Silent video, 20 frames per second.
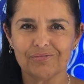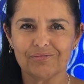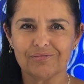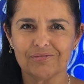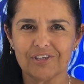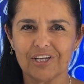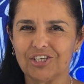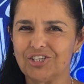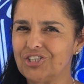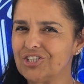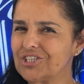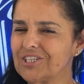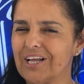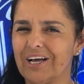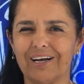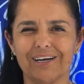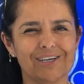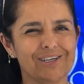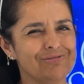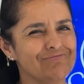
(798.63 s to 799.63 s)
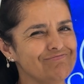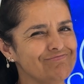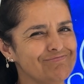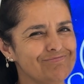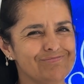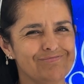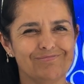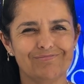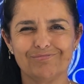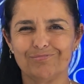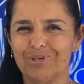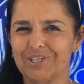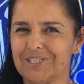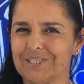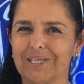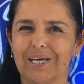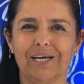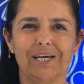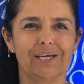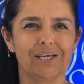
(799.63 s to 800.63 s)
They're just like
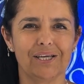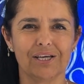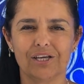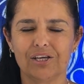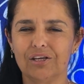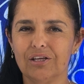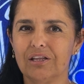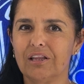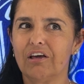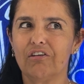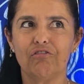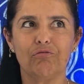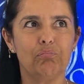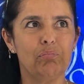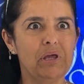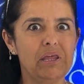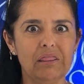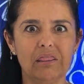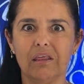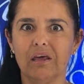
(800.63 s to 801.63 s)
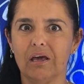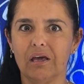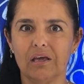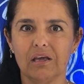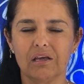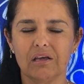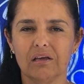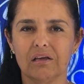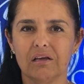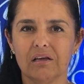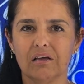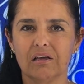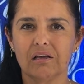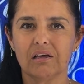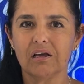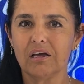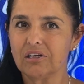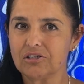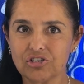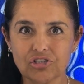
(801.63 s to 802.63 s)
passé. They've been there.
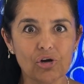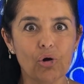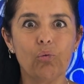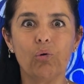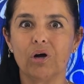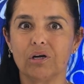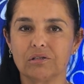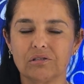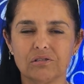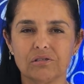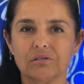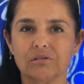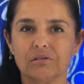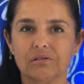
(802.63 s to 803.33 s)
And so what?